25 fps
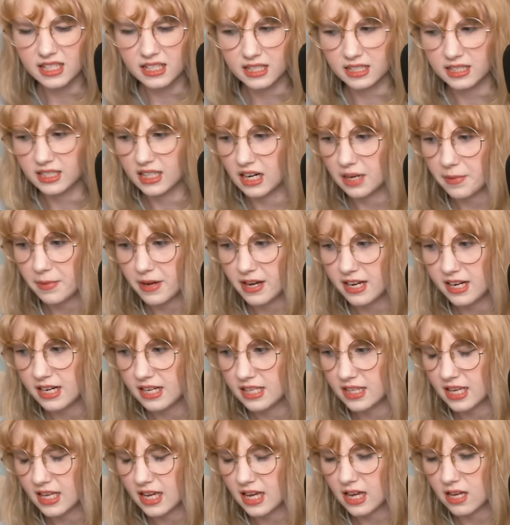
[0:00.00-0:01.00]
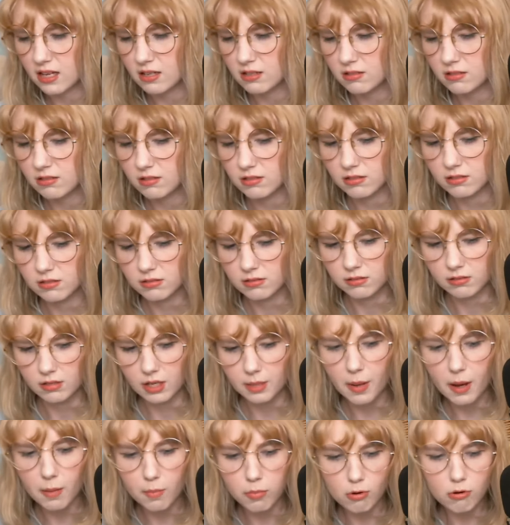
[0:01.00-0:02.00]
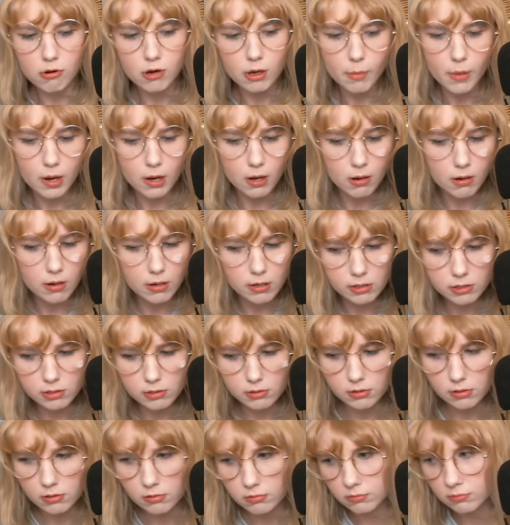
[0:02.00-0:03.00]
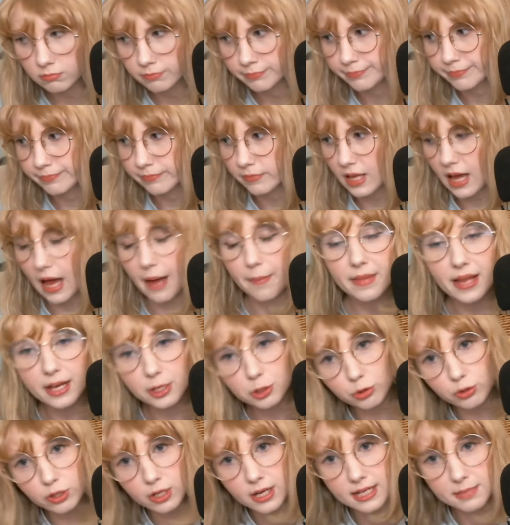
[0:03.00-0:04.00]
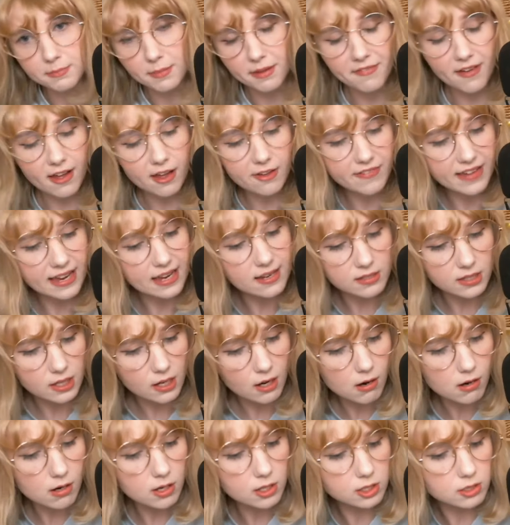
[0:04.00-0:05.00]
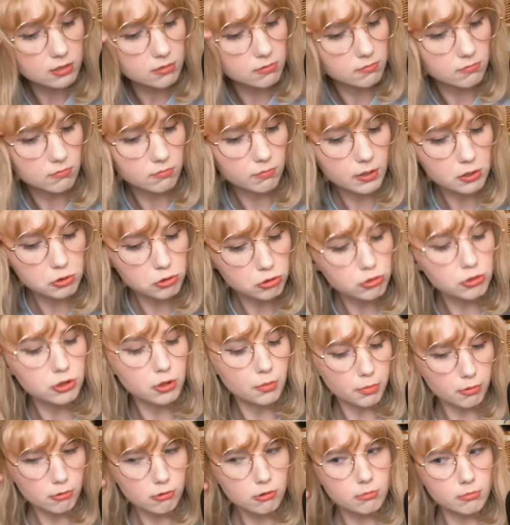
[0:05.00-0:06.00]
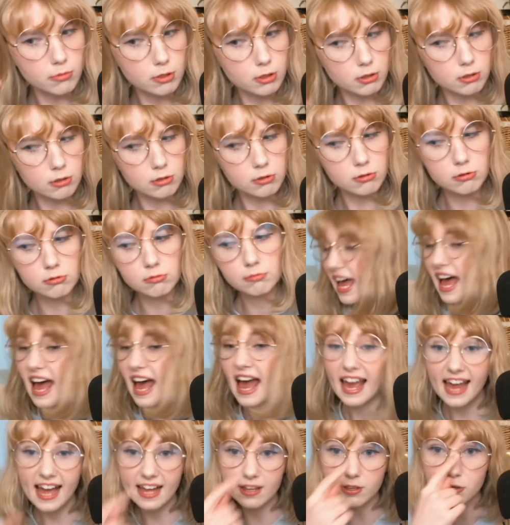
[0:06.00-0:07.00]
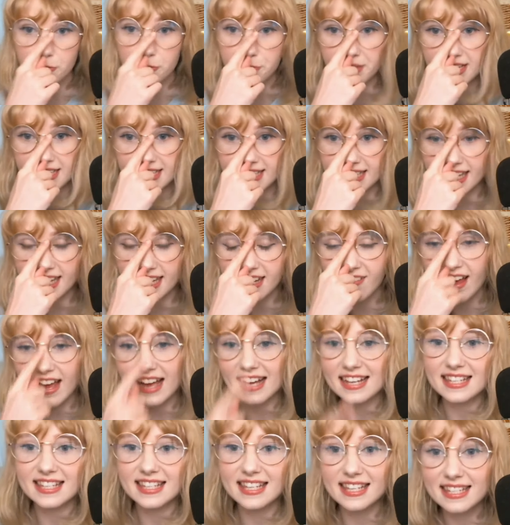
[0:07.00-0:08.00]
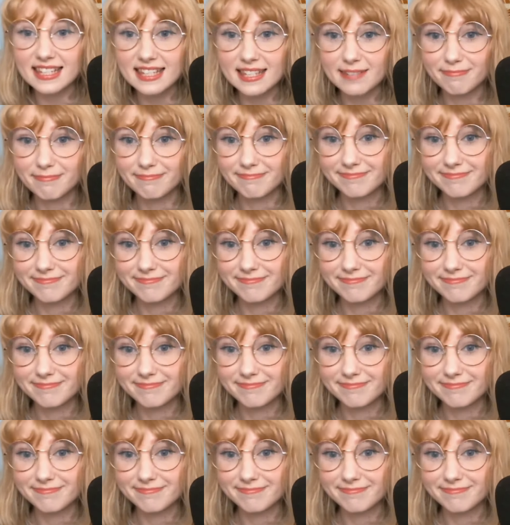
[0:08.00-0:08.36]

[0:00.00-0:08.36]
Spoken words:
did I buy anything else? I bought Pokemon cards. I'm not showing you guys my Final Fantasy cards, but I'll show you the Pokemon cards. I got new PC glasses.